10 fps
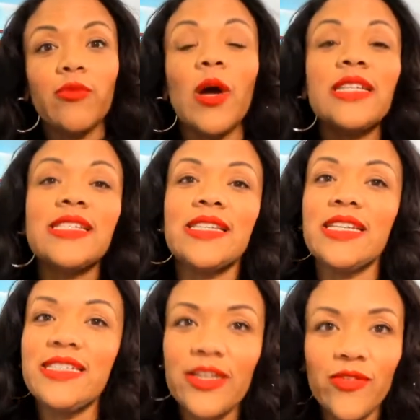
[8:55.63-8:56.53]
what's the
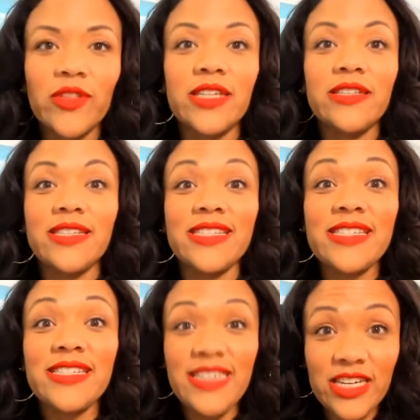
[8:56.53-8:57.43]

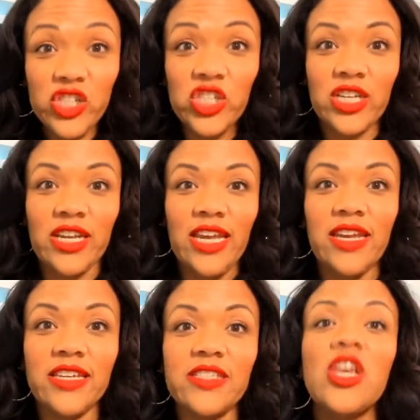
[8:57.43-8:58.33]
distinction
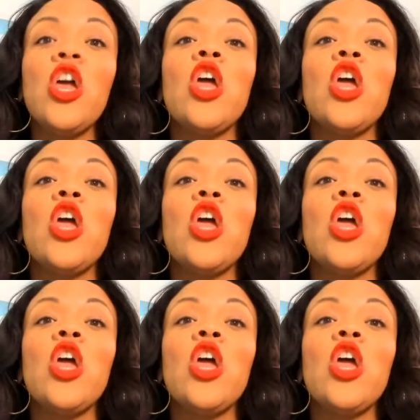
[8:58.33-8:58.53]
is